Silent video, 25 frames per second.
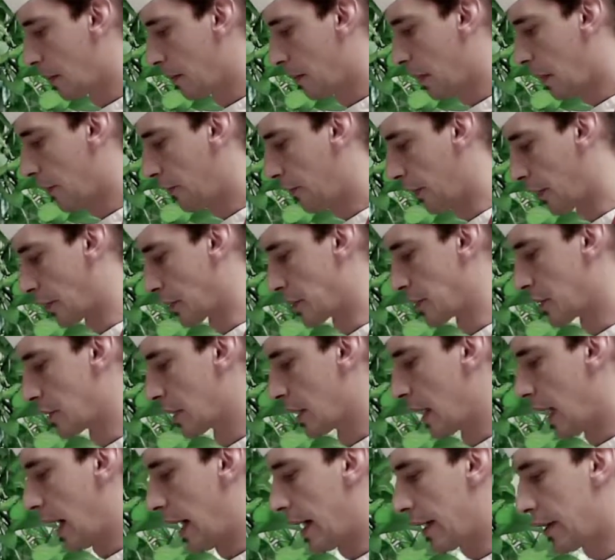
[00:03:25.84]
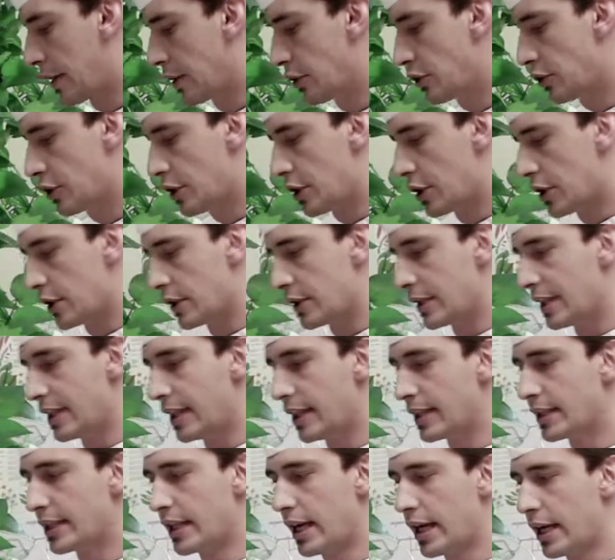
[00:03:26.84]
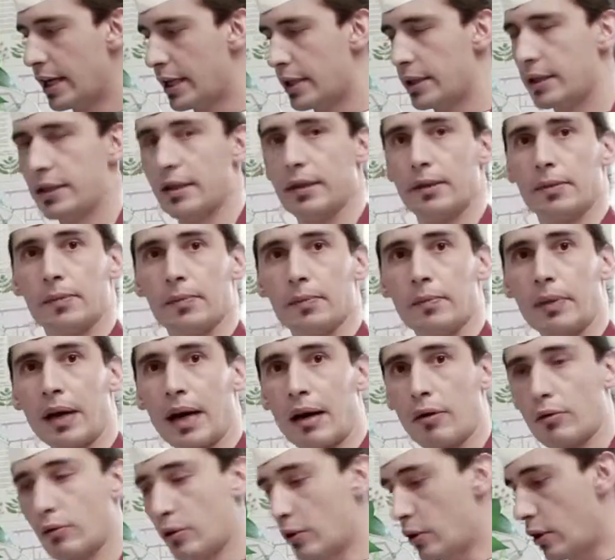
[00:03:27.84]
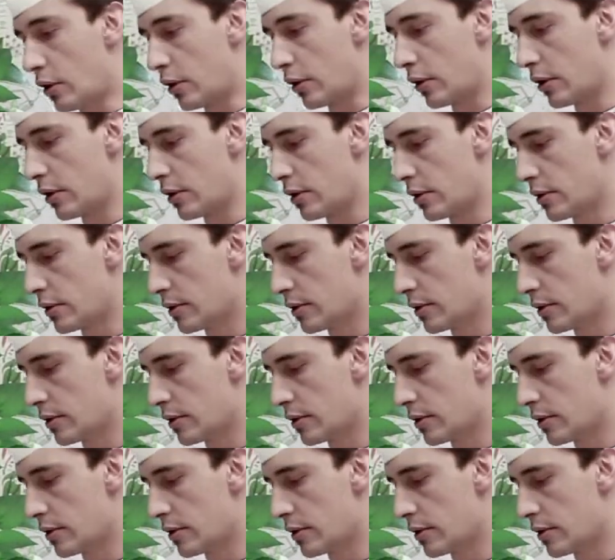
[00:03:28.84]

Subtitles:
Perfect. I reached the desired brown color